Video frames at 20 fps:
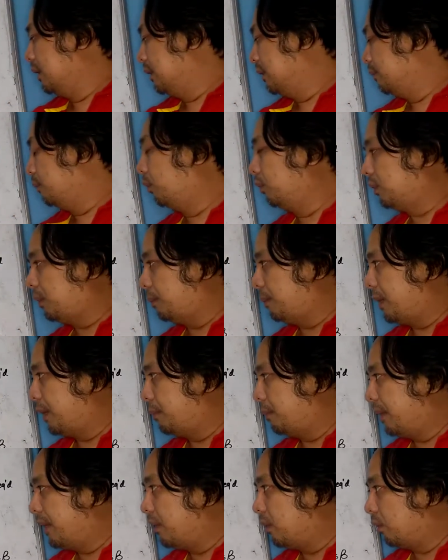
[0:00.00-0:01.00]
multiplied
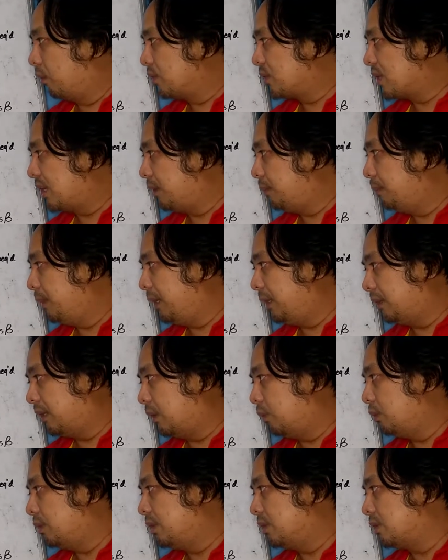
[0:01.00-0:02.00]
by cosine beta,
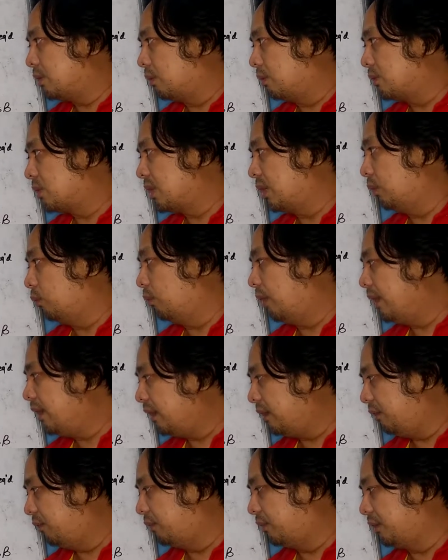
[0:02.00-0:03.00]
which is cosine
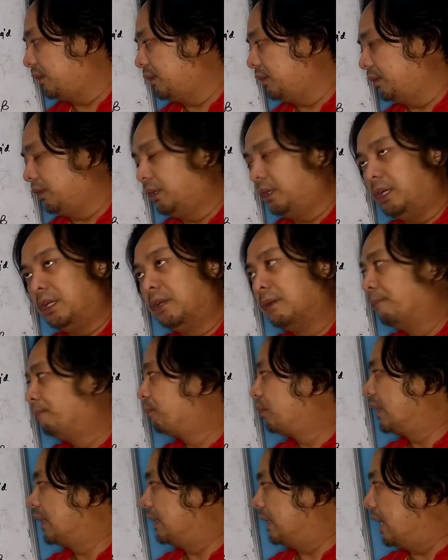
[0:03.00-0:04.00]
140 degree.
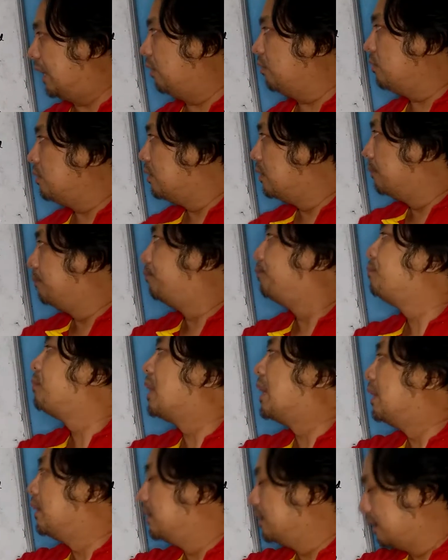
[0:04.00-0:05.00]
Now,
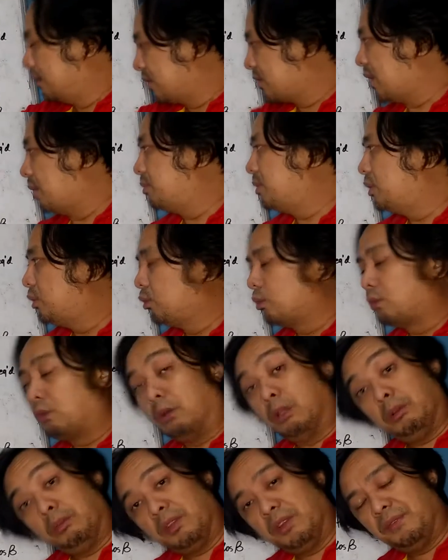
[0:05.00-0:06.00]
substitute
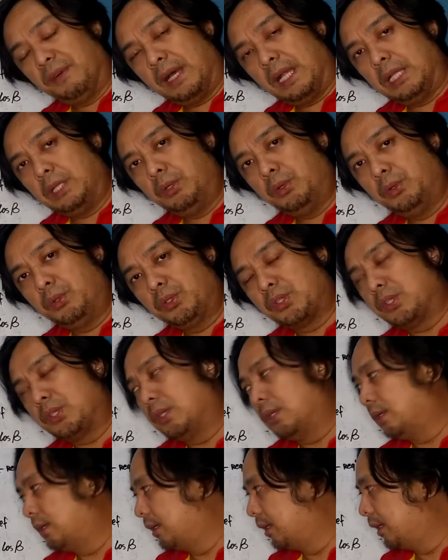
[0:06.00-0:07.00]
all of the values
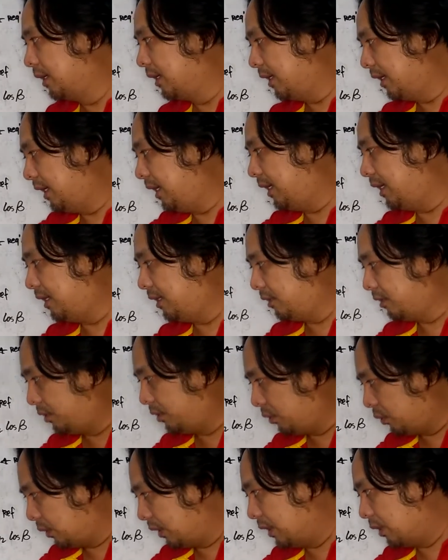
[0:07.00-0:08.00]
and you
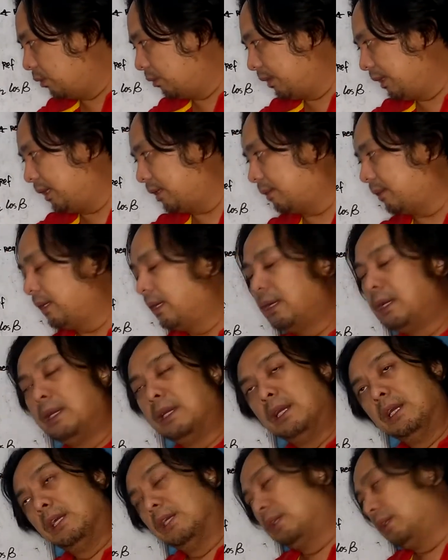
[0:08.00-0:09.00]
can now get
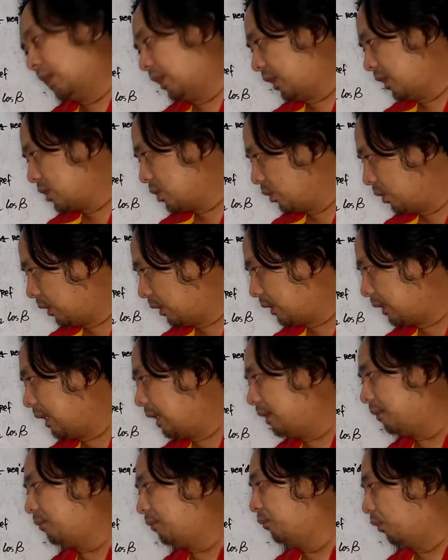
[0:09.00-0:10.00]
the
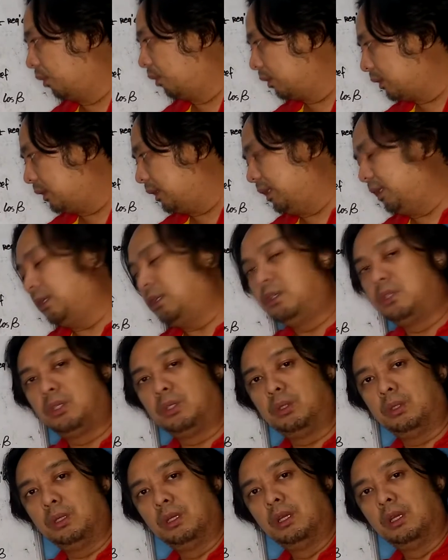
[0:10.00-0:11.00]
resultant voltage
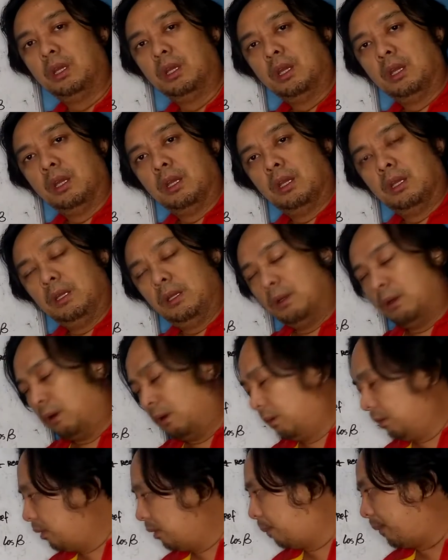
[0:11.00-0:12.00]

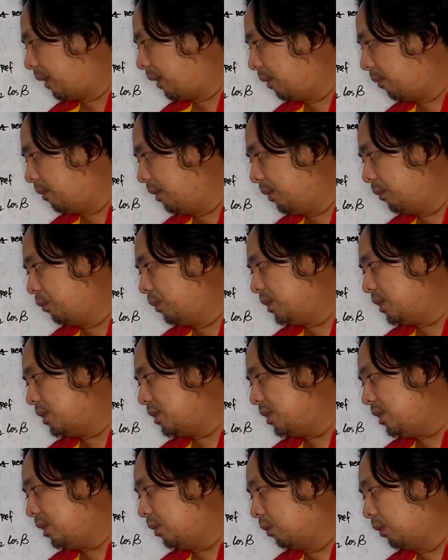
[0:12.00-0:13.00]
on the problem which is
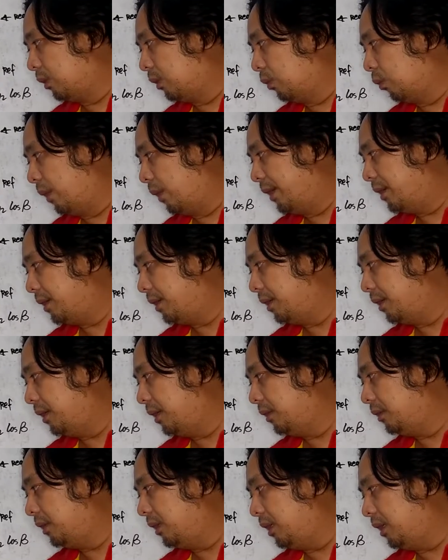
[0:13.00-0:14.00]
equal to
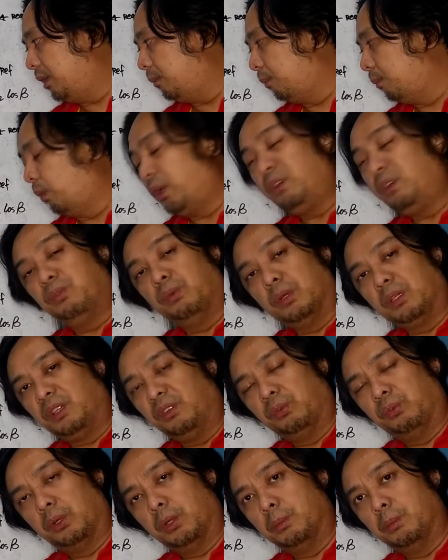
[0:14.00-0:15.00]

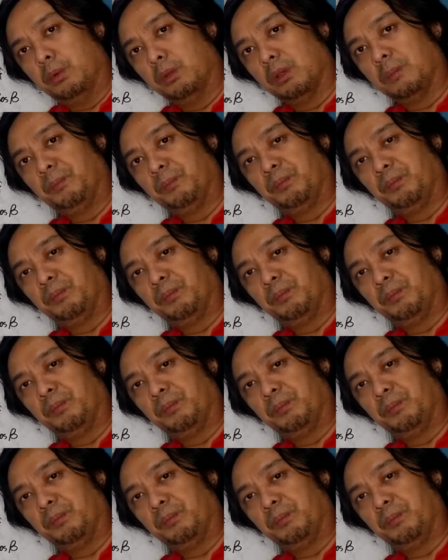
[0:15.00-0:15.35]
188.44 volt.